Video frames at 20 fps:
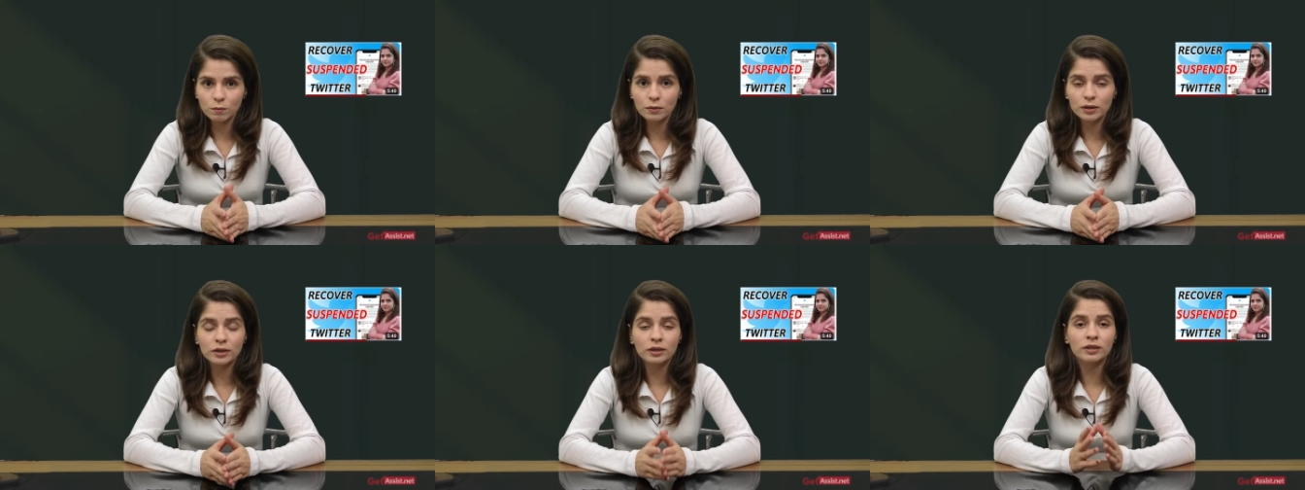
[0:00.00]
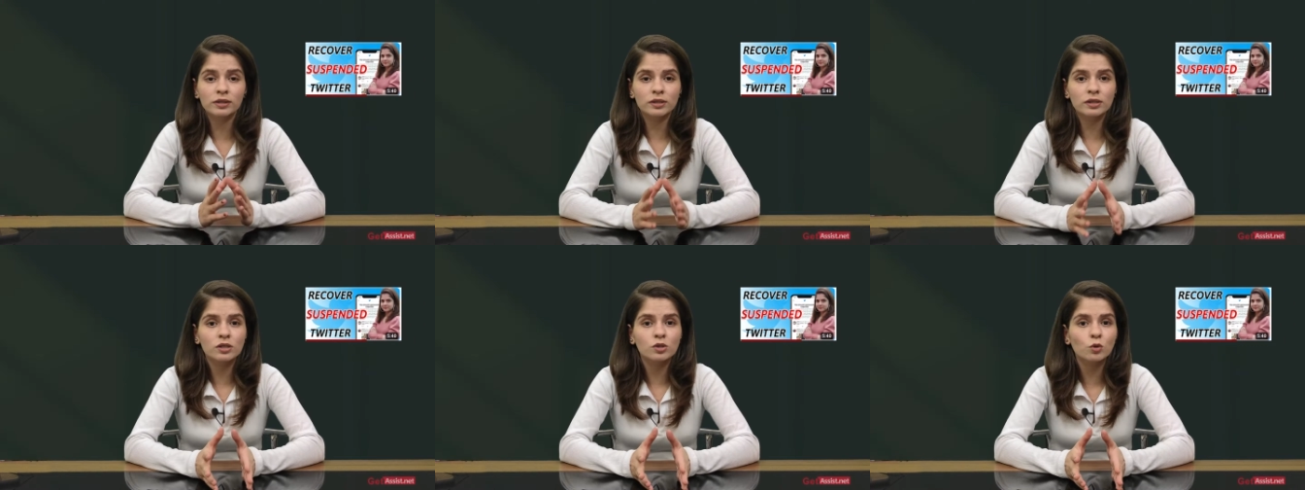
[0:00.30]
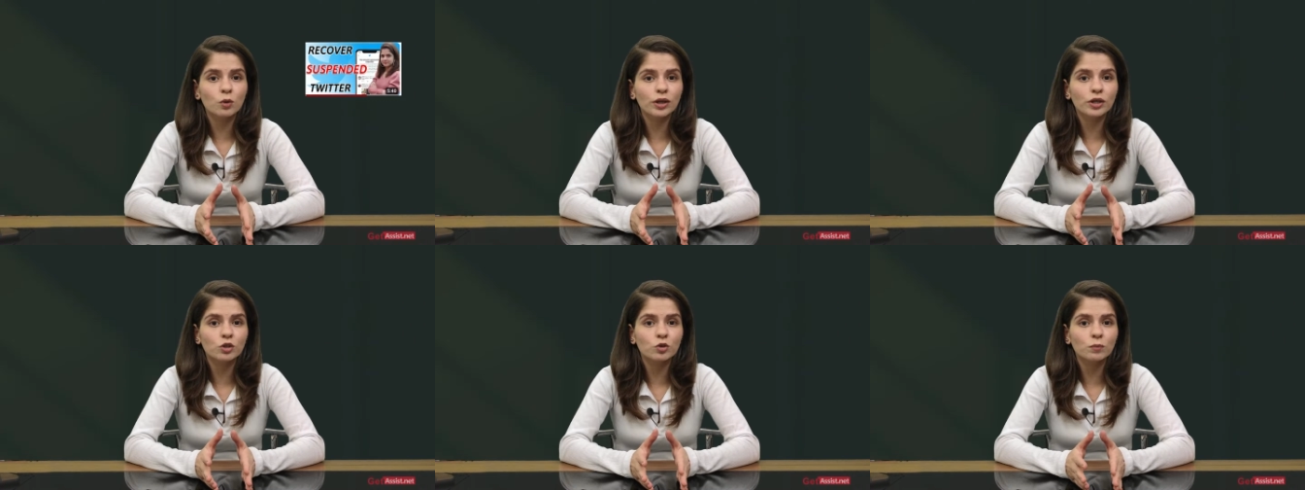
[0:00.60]
but this is
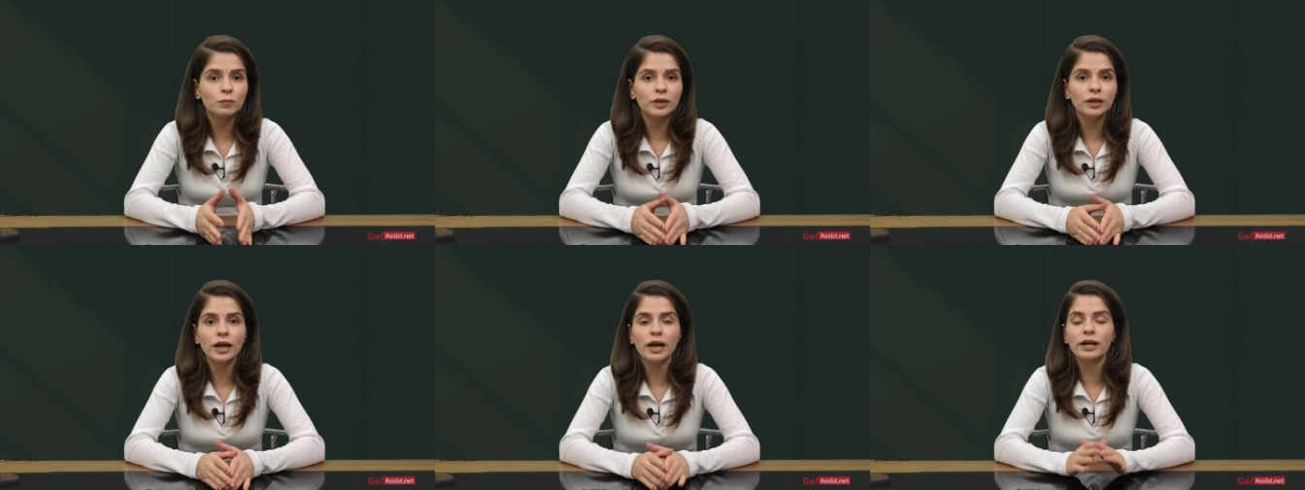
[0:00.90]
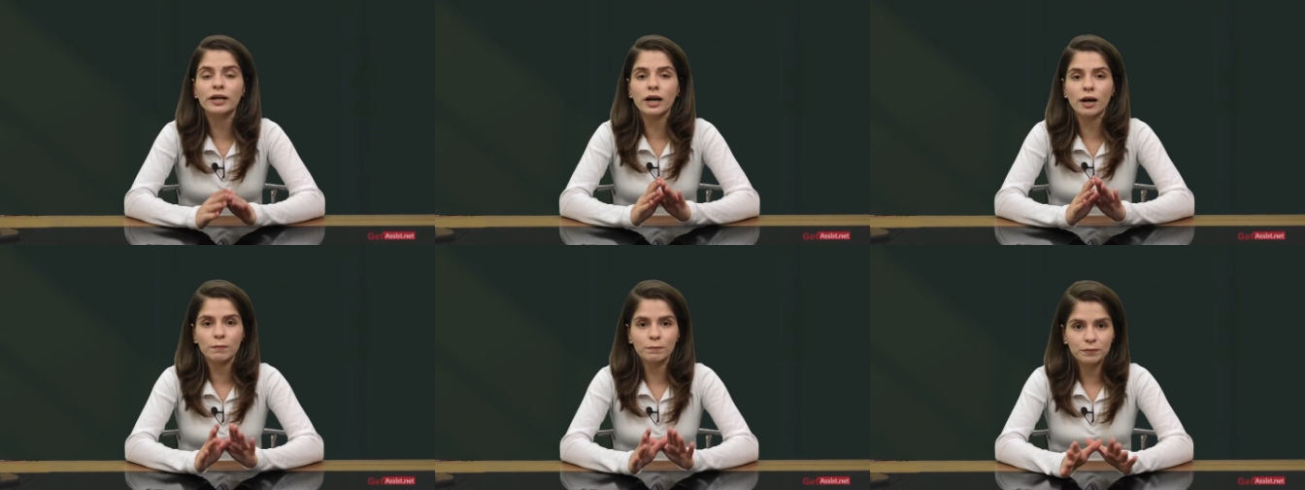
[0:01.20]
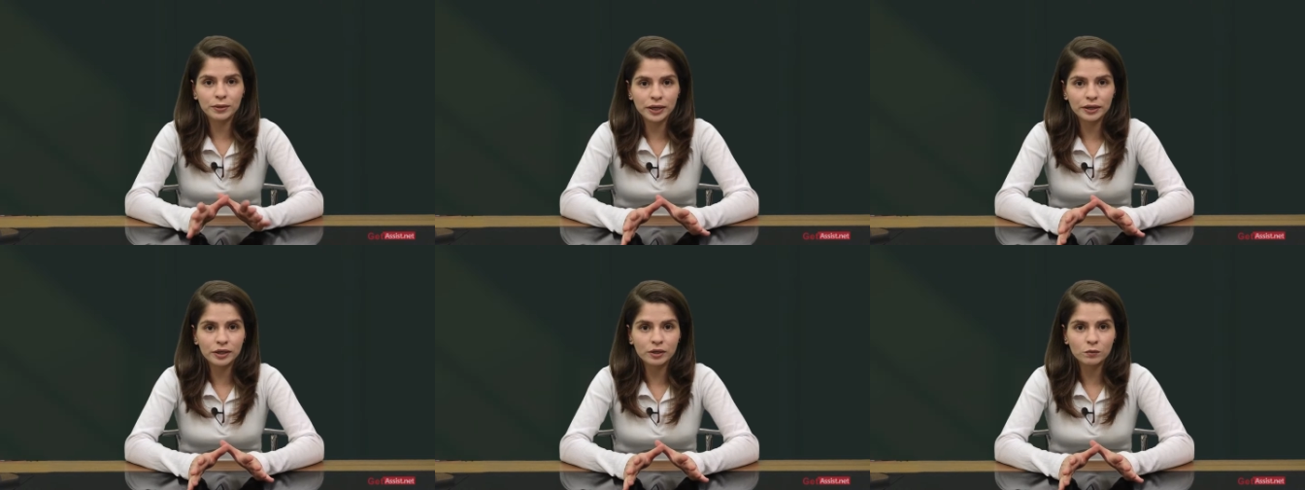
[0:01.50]
going to be an
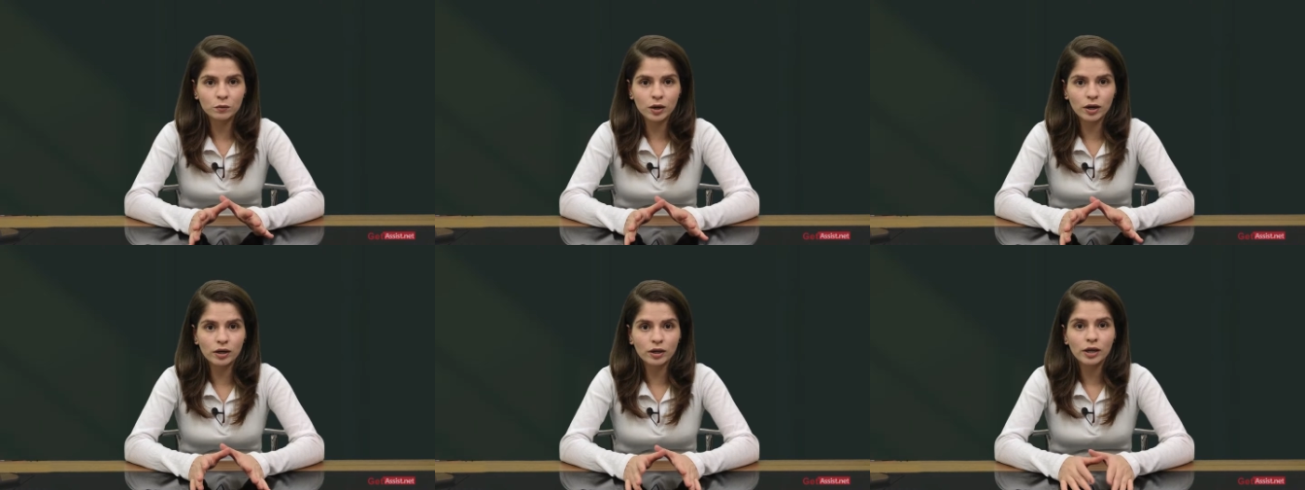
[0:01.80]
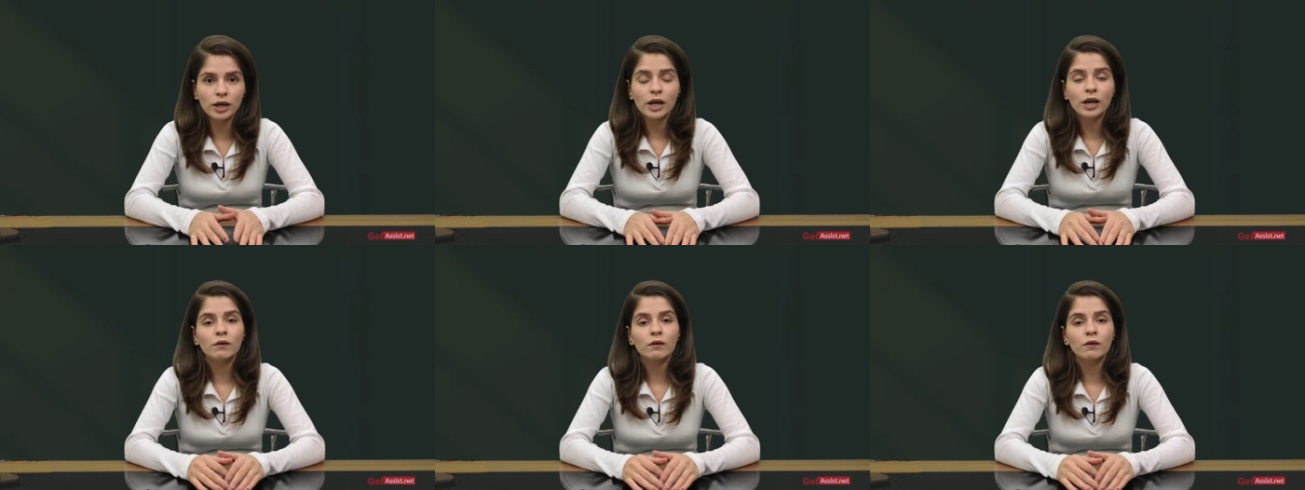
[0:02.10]
updated one